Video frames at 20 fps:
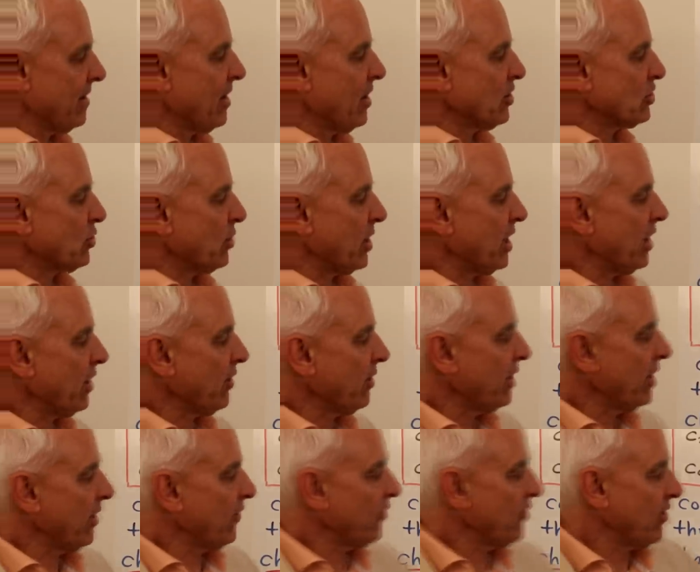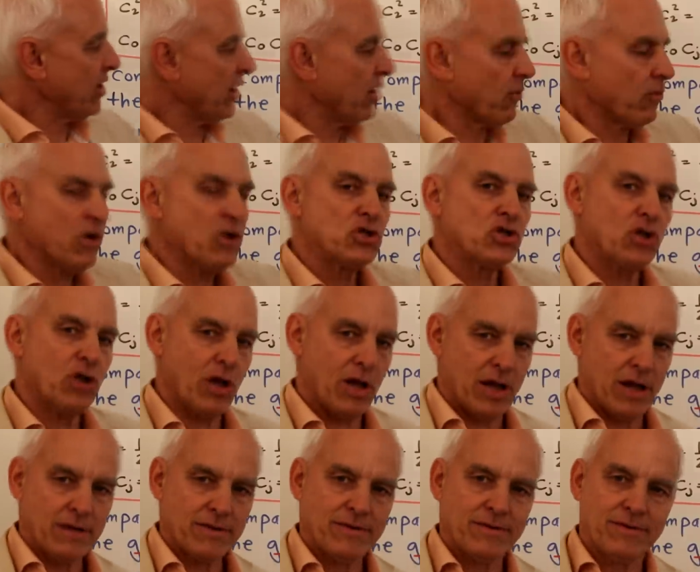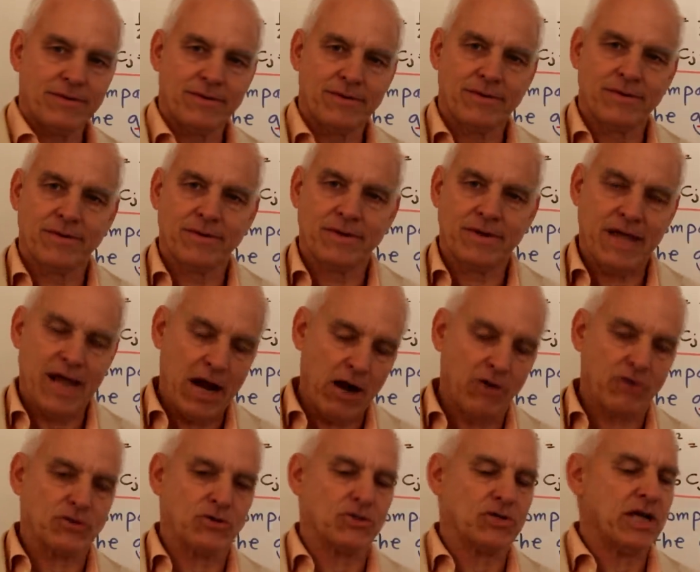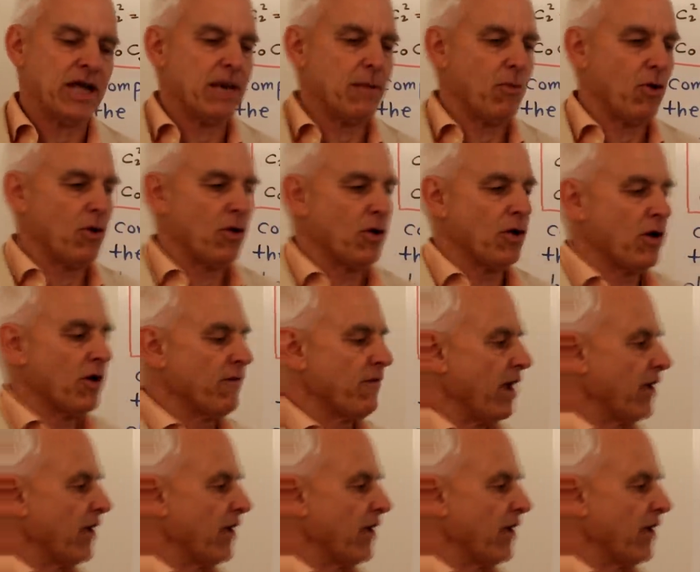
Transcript: So here is the original character table of